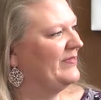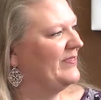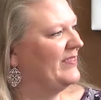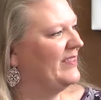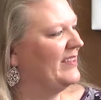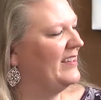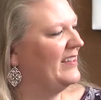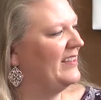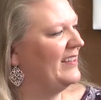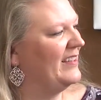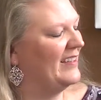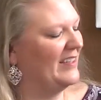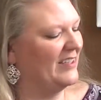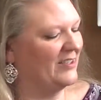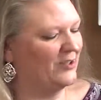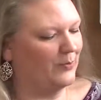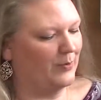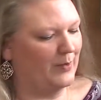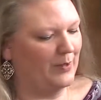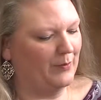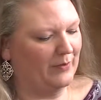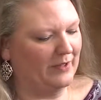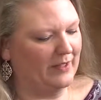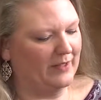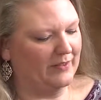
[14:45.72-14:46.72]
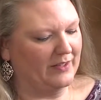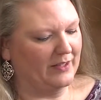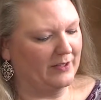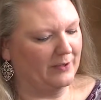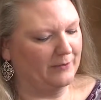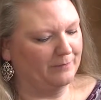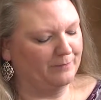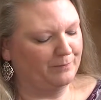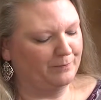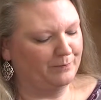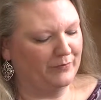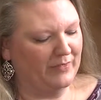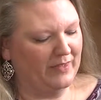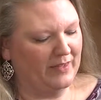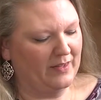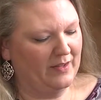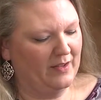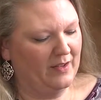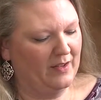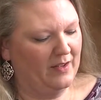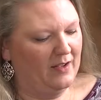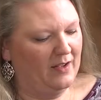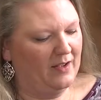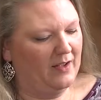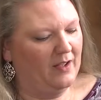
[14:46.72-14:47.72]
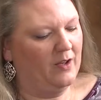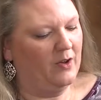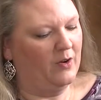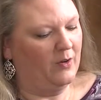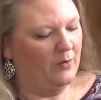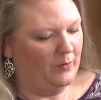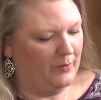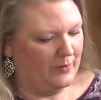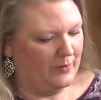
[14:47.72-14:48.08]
okay, Wednesday, March the 27th.